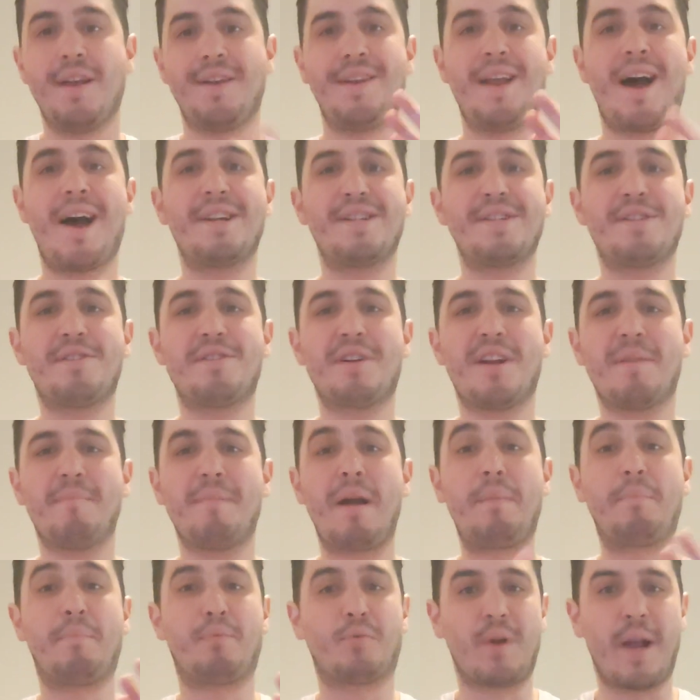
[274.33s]
Not turning
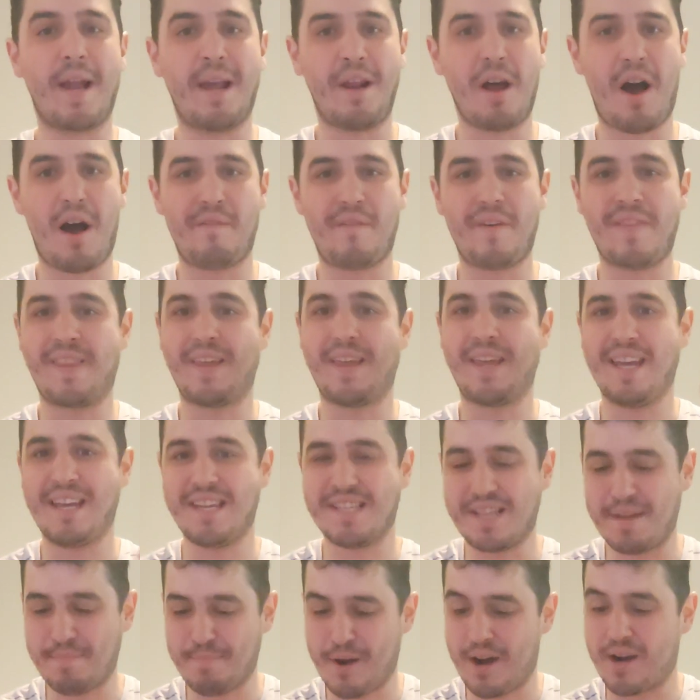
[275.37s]
my brain off at the
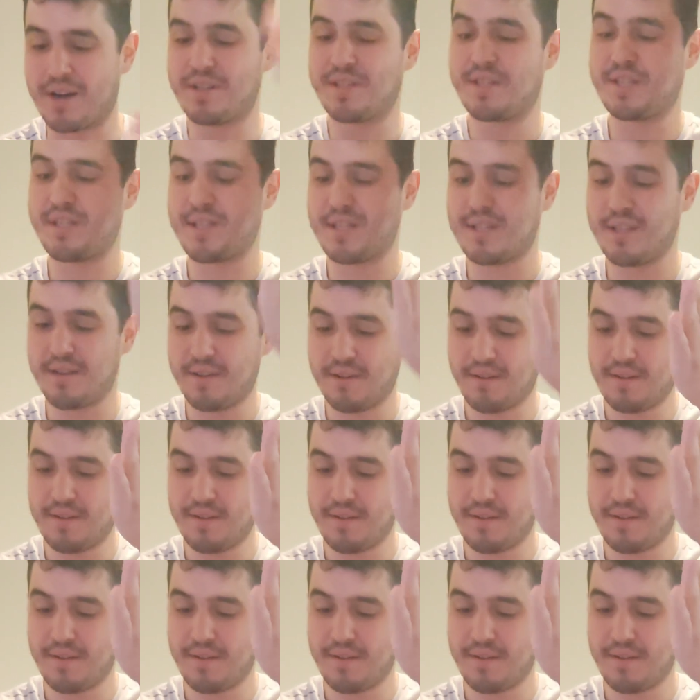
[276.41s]
easy parts.